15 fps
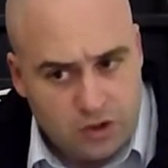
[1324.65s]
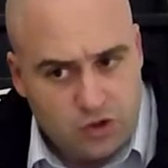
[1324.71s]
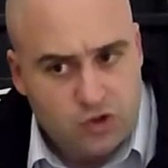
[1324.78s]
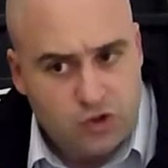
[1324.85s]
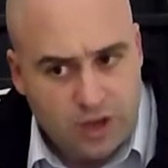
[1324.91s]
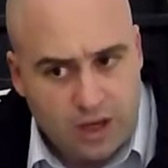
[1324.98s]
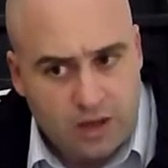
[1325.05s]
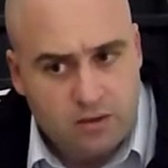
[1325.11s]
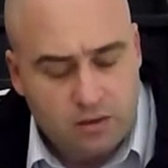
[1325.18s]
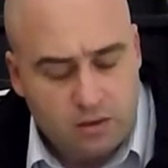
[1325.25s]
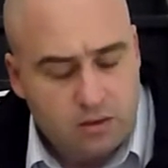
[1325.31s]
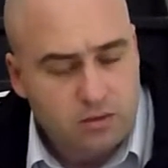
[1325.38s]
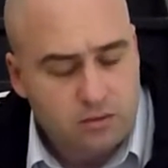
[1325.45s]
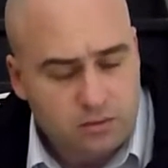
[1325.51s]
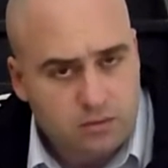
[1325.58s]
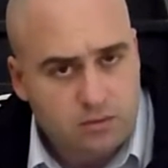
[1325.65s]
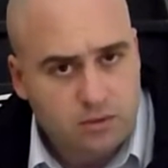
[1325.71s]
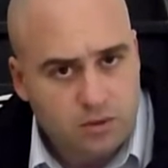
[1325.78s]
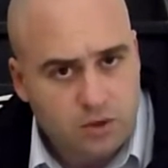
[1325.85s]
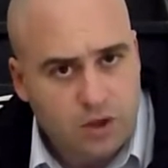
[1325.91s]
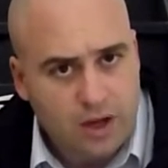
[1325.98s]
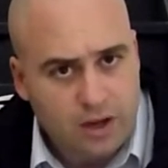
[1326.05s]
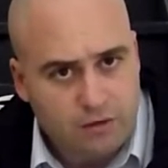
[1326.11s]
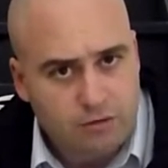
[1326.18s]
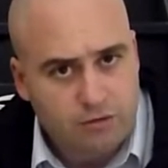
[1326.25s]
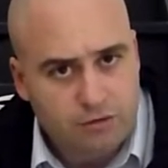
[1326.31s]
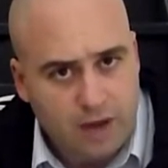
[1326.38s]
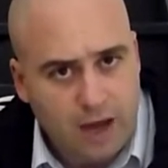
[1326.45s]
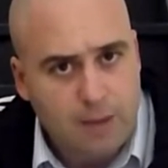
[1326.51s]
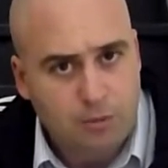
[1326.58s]
instead you'd have
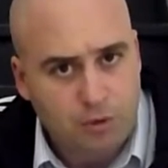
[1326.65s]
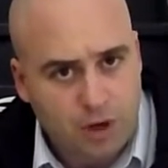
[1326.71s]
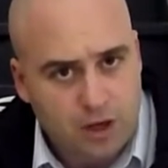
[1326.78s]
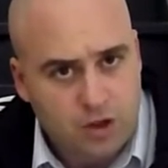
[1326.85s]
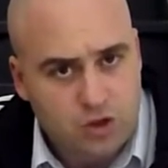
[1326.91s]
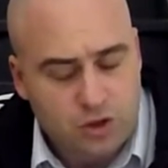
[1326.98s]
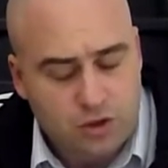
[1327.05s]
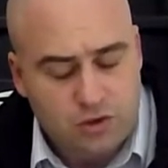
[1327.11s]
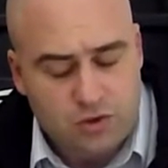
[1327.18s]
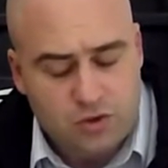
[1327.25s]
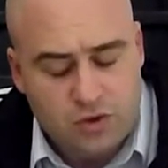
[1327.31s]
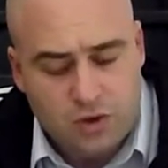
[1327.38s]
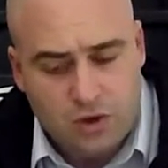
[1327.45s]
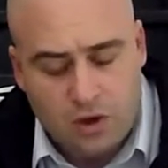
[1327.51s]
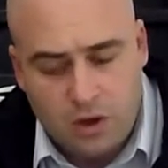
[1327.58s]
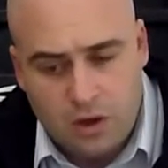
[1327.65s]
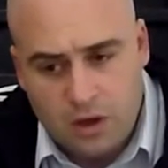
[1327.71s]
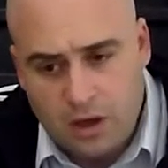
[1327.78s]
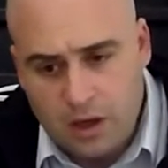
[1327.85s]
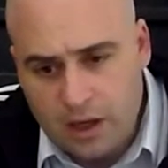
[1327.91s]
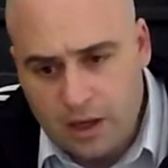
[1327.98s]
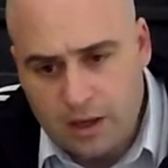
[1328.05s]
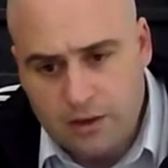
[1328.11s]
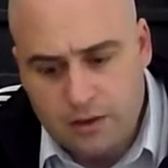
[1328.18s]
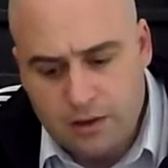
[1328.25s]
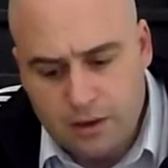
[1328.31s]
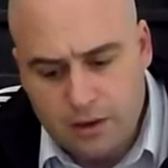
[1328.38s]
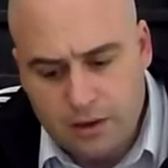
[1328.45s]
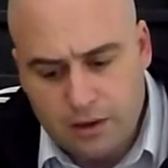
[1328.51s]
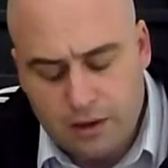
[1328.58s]
apprehensions and,
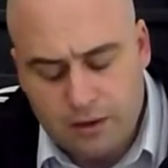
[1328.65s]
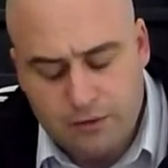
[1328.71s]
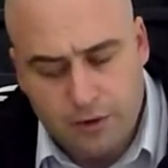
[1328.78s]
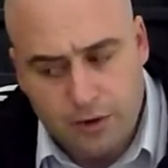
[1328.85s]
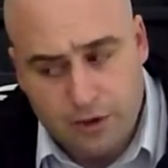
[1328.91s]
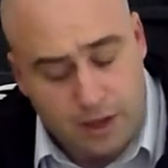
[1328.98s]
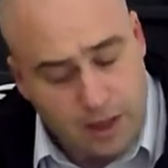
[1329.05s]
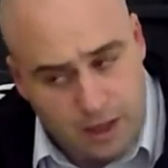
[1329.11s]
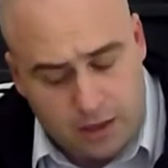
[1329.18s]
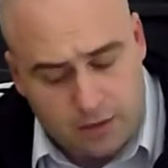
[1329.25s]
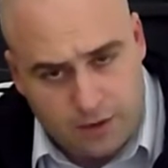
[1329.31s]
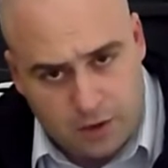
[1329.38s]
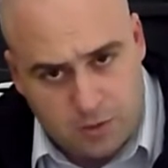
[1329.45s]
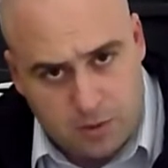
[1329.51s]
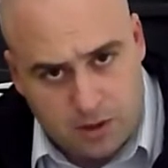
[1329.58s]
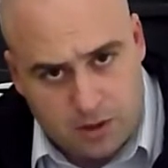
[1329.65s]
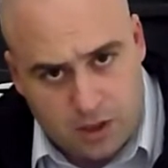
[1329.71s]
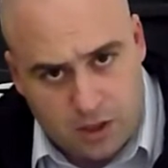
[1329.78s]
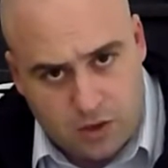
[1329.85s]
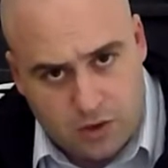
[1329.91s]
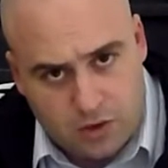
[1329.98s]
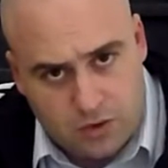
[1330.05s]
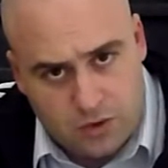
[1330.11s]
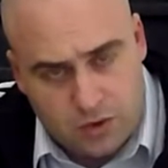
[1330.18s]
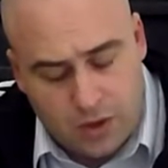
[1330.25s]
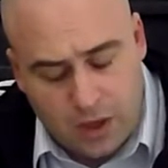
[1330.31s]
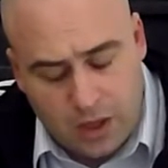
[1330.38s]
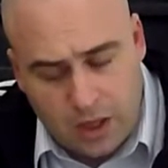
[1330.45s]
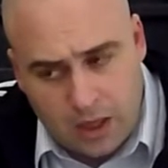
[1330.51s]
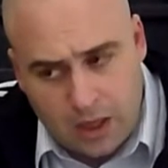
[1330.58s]
uh, and very negative expectations
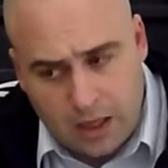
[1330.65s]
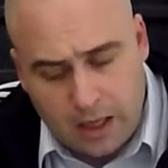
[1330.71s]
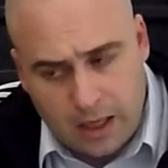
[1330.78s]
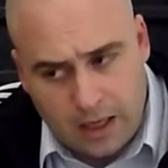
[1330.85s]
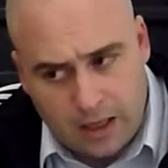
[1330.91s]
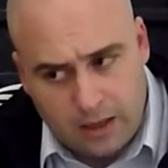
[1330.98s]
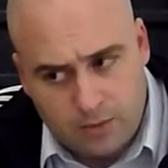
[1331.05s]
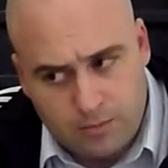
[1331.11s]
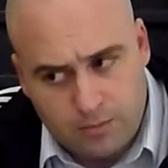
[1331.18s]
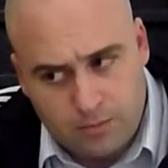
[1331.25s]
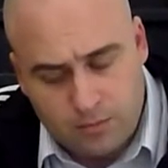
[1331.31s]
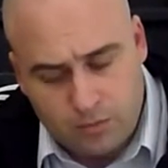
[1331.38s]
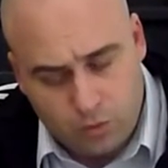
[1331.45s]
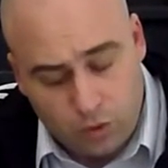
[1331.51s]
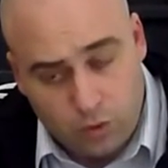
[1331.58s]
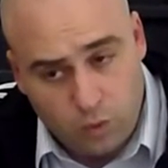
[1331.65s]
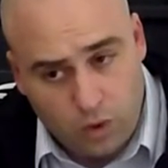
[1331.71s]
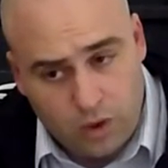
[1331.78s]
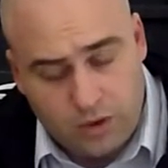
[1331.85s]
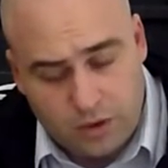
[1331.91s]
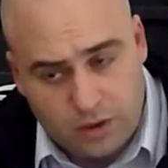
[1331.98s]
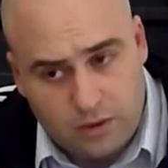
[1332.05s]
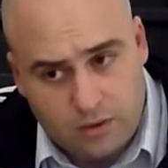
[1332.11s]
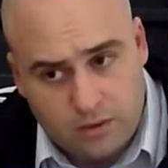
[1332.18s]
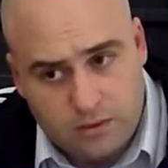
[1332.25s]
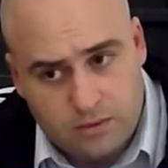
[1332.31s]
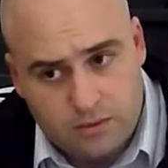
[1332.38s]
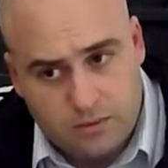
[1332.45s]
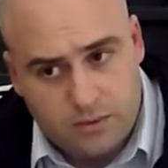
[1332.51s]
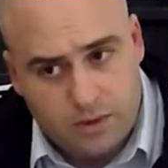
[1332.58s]
and would wonder,
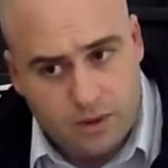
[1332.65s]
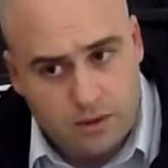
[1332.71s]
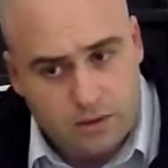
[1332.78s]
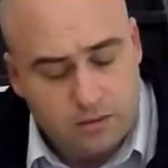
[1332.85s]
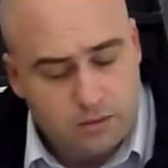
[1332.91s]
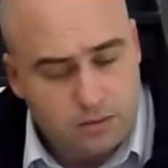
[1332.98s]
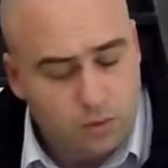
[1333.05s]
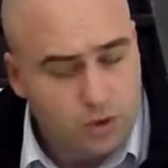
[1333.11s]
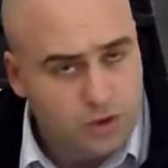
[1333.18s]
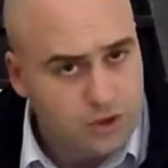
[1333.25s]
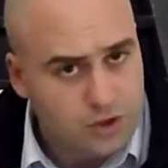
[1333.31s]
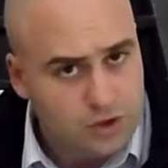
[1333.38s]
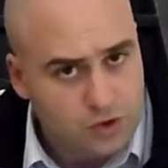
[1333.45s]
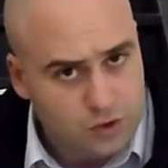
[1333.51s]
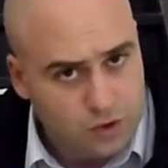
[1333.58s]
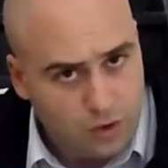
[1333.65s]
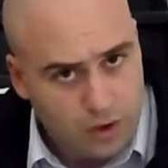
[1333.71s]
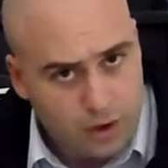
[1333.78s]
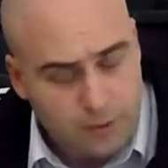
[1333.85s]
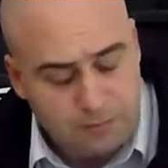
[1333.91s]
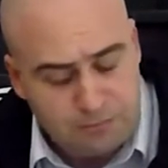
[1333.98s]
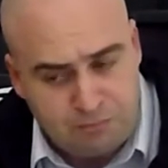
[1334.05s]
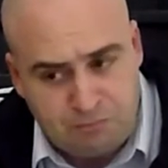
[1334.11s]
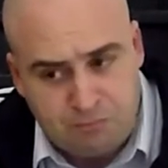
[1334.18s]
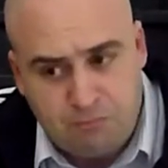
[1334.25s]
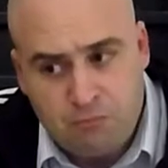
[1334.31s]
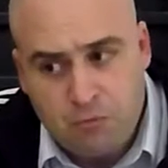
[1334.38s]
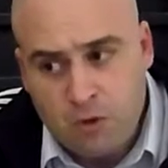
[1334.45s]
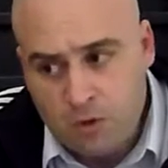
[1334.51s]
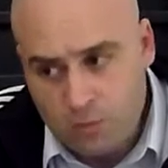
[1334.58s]
you know, what's his story?
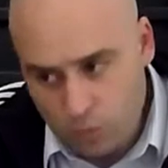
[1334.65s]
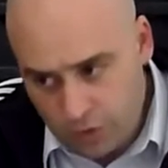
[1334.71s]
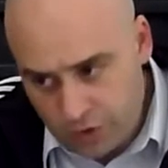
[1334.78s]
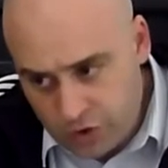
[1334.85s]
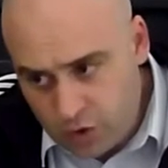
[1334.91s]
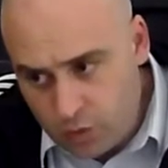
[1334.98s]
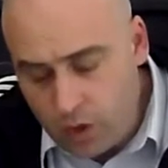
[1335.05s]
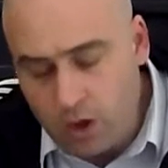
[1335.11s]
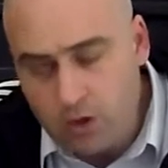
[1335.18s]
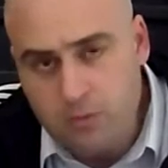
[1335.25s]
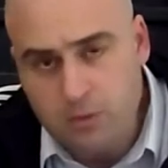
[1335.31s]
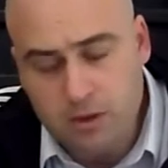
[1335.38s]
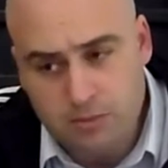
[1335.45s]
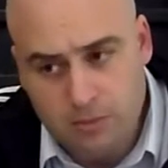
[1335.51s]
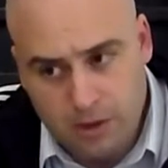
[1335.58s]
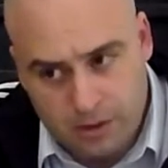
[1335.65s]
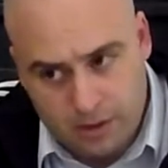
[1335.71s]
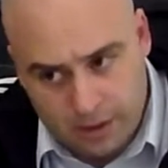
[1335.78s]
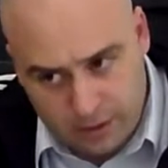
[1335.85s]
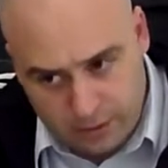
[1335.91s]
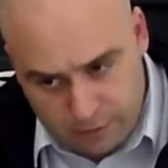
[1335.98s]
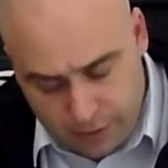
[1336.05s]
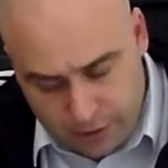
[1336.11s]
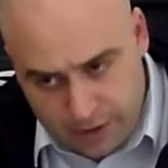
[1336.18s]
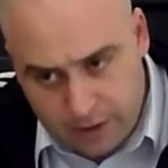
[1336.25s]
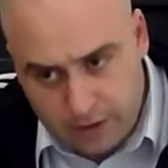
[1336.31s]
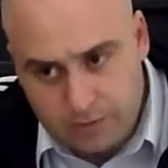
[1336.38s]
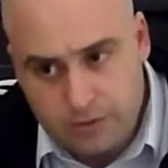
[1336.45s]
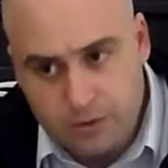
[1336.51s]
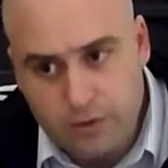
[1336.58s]
Once in a while you meet a monk and you find
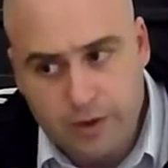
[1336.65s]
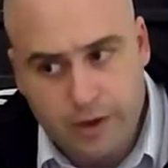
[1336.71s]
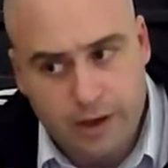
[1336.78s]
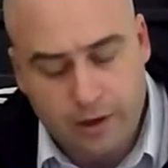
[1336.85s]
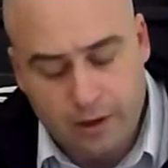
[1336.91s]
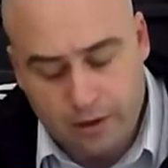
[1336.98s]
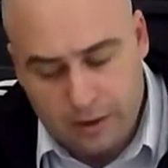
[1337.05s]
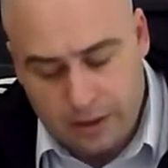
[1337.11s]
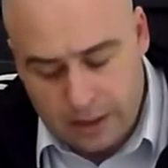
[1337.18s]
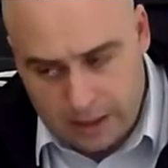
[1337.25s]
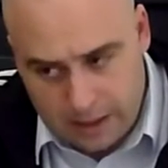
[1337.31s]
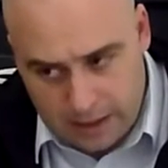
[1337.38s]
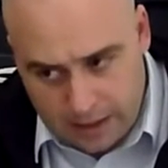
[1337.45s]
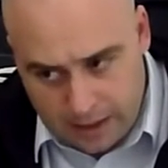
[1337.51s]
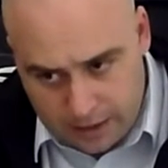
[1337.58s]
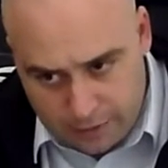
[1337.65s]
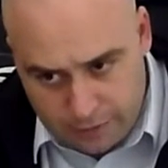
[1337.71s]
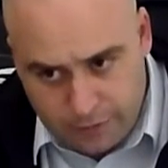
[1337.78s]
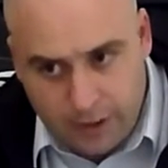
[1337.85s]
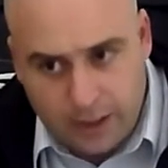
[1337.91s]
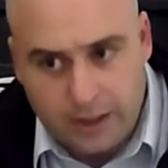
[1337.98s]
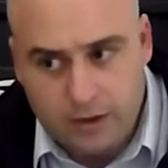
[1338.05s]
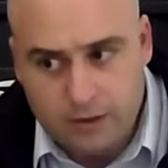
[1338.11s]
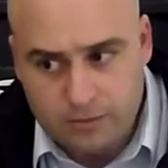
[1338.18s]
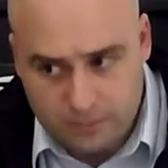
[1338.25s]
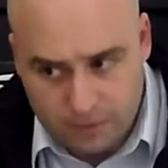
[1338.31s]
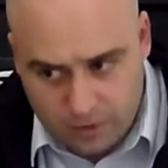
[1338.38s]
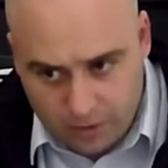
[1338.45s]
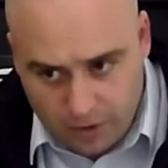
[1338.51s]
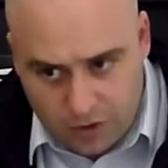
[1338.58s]
out who they are and you find
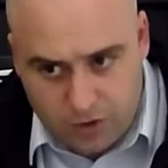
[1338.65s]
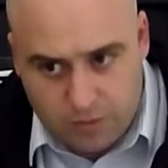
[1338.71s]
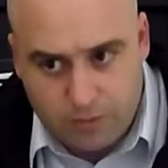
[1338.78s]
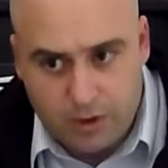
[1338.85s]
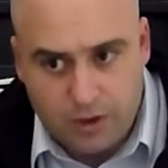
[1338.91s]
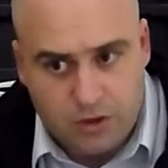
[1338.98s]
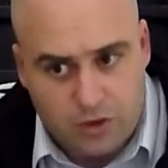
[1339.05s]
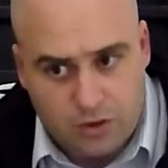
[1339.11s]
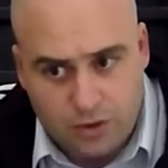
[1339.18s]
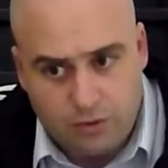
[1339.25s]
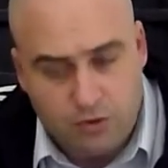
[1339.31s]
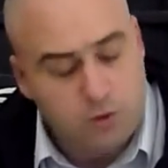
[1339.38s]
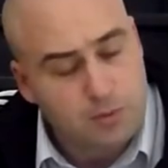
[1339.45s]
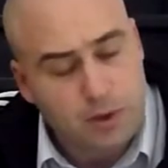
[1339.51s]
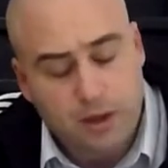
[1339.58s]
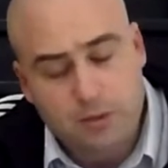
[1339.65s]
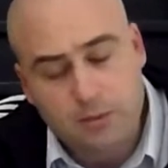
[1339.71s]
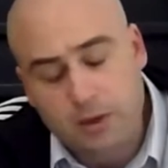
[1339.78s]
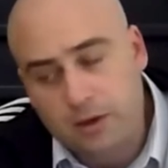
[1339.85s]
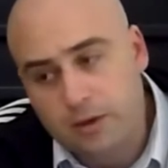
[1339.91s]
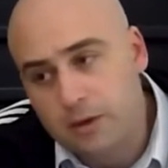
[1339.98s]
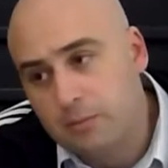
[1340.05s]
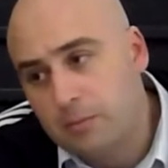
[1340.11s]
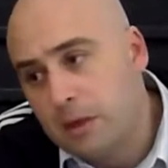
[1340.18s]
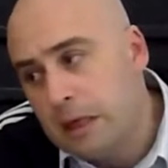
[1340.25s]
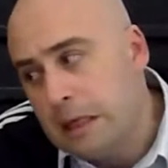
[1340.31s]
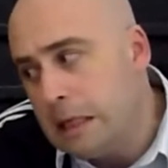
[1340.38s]
out there are some things you can respect about them.